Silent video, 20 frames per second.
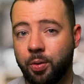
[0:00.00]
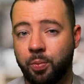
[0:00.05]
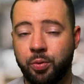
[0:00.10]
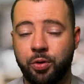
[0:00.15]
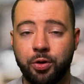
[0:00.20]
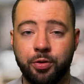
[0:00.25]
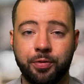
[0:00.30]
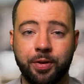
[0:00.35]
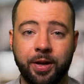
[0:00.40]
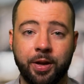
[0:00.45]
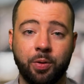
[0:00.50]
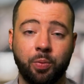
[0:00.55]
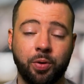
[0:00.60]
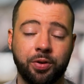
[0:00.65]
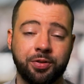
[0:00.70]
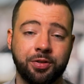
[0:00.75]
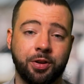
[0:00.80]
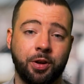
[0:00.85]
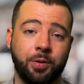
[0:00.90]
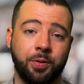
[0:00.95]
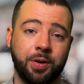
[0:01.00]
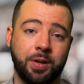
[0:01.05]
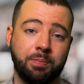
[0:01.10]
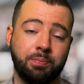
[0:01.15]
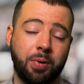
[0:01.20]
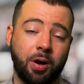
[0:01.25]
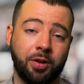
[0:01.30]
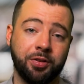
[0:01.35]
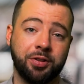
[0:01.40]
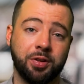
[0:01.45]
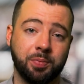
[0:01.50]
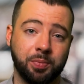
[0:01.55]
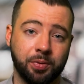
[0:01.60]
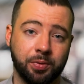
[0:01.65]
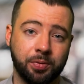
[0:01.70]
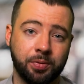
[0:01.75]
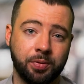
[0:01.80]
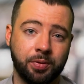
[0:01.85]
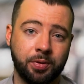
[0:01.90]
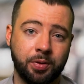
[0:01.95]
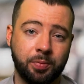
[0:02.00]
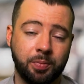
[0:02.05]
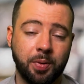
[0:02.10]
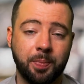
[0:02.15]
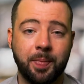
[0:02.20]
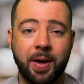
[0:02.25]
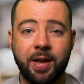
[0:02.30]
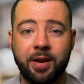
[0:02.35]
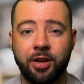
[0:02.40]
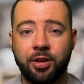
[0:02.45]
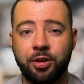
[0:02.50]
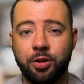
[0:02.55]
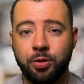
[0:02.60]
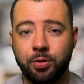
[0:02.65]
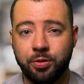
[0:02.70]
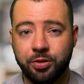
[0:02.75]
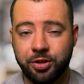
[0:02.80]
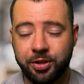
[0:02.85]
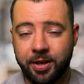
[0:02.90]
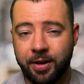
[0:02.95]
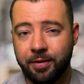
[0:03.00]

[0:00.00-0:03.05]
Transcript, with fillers: and proving it wasn't only possible, but made a huge